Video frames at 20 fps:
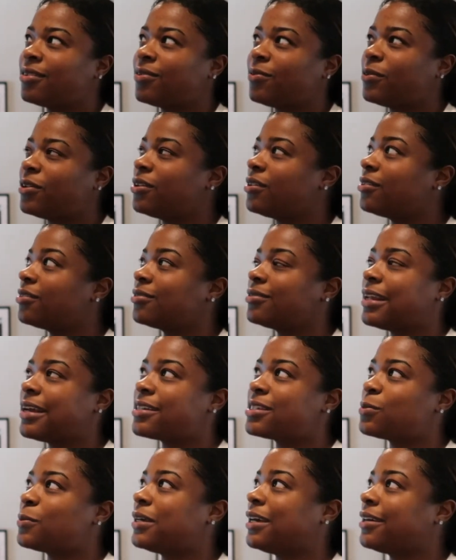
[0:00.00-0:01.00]
Well,
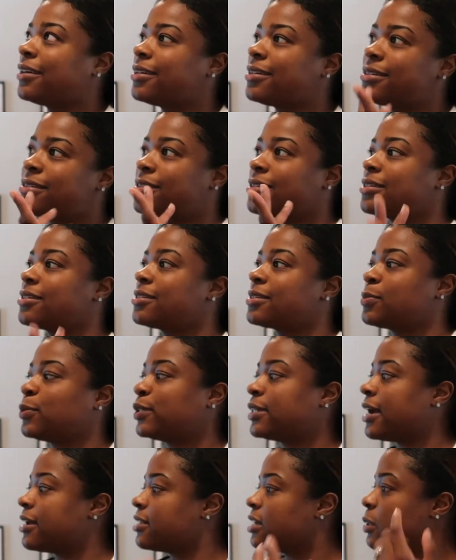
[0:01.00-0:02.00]
next week I guess, because we're
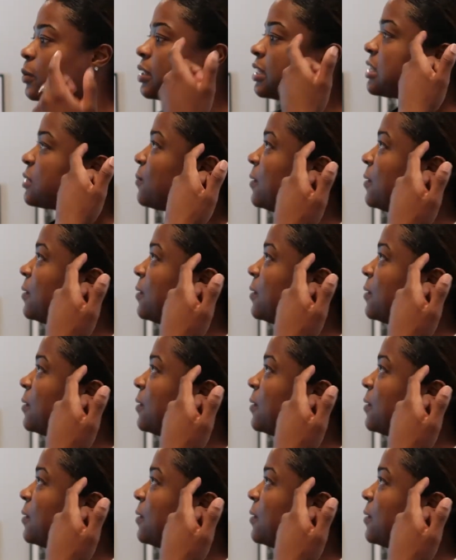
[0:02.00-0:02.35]
not done with this